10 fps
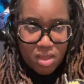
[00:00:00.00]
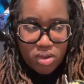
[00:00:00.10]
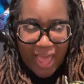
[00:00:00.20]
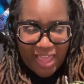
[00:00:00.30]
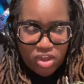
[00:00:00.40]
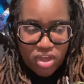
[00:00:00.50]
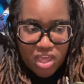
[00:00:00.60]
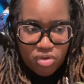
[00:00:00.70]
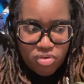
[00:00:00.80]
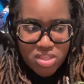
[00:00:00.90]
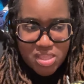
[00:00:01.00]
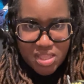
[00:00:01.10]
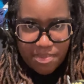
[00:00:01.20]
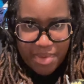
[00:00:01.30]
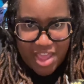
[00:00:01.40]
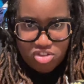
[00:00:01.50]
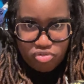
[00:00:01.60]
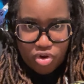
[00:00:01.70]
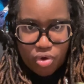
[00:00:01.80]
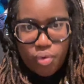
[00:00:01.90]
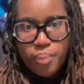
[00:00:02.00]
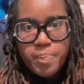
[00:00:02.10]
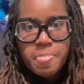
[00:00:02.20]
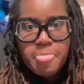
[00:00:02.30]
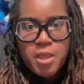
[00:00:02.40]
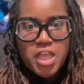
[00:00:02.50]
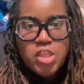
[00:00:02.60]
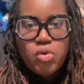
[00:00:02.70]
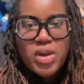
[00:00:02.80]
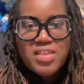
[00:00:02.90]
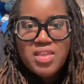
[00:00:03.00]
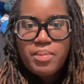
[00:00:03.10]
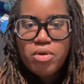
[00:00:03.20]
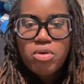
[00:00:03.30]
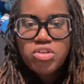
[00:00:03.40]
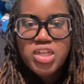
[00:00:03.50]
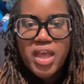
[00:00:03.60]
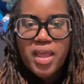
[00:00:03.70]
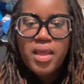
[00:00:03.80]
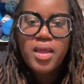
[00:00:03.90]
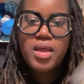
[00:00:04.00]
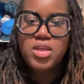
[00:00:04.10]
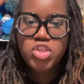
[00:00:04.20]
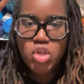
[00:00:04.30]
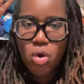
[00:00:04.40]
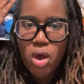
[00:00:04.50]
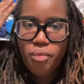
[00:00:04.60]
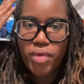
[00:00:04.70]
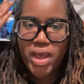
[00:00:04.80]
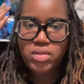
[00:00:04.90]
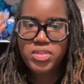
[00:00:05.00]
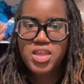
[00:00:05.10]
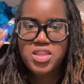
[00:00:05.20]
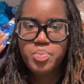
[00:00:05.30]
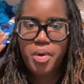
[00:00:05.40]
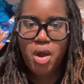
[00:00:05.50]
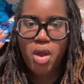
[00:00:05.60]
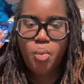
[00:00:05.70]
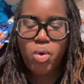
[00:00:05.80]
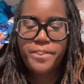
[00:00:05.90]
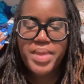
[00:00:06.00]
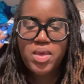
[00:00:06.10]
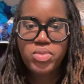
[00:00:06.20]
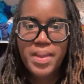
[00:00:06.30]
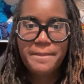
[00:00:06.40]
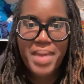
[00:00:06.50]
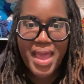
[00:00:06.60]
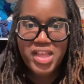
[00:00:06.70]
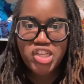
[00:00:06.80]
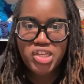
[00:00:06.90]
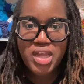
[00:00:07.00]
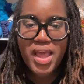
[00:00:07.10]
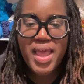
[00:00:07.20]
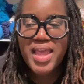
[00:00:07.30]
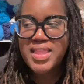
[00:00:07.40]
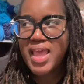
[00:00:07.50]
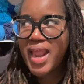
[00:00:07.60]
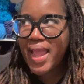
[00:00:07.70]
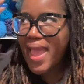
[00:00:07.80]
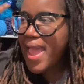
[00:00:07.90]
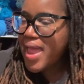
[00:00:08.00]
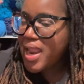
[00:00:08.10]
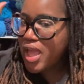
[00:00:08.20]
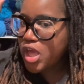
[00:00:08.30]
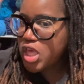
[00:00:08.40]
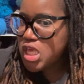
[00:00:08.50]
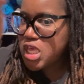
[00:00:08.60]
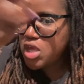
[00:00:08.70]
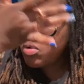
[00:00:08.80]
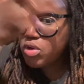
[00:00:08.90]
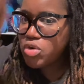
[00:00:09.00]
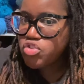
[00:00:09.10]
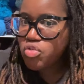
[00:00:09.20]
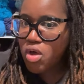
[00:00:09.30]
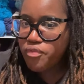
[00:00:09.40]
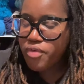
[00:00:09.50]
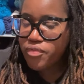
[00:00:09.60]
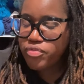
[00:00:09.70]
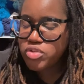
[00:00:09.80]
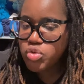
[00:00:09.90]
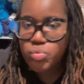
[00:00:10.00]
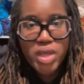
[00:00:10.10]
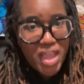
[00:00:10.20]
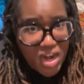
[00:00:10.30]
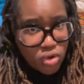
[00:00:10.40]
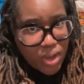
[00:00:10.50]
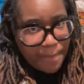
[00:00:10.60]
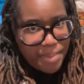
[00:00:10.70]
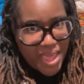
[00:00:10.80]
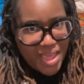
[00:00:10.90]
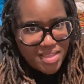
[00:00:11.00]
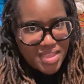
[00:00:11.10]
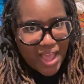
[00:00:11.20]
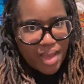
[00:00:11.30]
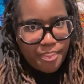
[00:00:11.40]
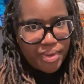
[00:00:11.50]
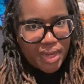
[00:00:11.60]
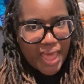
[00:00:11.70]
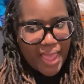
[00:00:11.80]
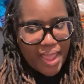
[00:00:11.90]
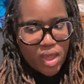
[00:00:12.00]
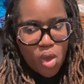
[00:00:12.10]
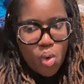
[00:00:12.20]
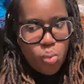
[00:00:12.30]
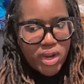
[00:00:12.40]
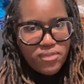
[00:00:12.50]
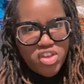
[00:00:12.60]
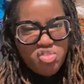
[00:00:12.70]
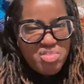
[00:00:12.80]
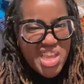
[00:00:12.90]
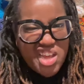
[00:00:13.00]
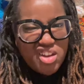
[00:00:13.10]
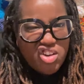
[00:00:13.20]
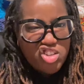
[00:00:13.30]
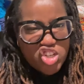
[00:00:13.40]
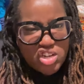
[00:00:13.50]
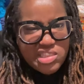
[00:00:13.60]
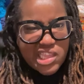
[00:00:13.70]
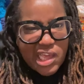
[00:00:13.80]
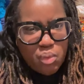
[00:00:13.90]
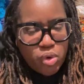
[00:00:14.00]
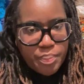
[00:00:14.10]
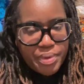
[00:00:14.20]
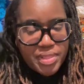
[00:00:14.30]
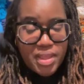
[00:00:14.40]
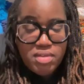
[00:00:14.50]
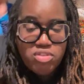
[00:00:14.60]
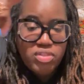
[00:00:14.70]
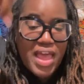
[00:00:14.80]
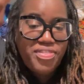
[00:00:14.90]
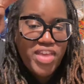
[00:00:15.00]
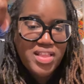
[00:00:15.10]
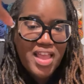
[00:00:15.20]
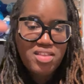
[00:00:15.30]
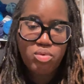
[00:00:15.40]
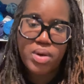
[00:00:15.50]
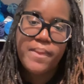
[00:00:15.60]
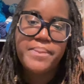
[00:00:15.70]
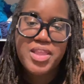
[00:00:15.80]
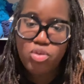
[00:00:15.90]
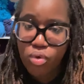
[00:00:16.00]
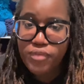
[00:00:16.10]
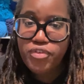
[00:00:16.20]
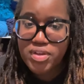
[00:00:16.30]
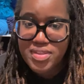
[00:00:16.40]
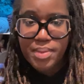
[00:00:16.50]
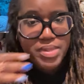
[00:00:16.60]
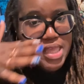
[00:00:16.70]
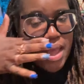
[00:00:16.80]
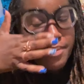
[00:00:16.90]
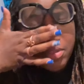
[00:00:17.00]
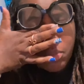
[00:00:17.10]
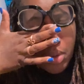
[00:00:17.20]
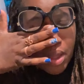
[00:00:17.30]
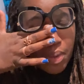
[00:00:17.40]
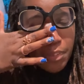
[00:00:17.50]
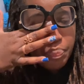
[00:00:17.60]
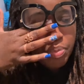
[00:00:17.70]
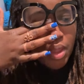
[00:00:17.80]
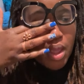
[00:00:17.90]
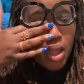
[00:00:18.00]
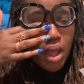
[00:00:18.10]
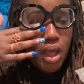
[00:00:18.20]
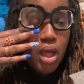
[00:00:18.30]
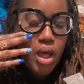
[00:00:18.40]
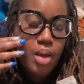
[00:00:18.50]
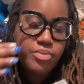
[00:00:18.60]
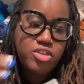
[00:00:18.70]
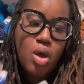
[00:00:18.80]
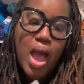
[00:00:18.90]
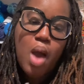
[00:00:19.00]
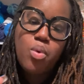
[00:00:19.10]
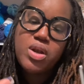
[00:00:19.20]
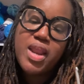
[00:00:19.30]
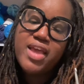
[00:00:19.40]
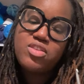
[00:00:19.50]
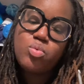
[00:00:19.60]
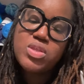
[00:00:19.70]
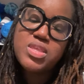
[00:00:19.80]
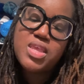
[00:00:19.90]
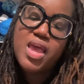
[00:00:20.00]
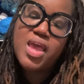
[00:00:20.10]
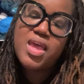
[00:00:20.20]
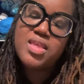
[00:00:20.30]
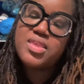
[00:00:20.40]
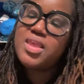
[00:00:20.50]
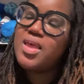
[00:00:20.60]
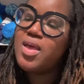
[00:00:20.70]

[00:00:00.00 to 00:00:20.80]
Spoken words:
like your increases in base row, you can do it as double crochet. So around this part would be the mesh. And then I can add like a cute little soft ruffle to it. And on the base, I could put like whatever unique little junk thing I want to put there. So I think that's what I'm gonna be doing for the summertime as well. So our next one says,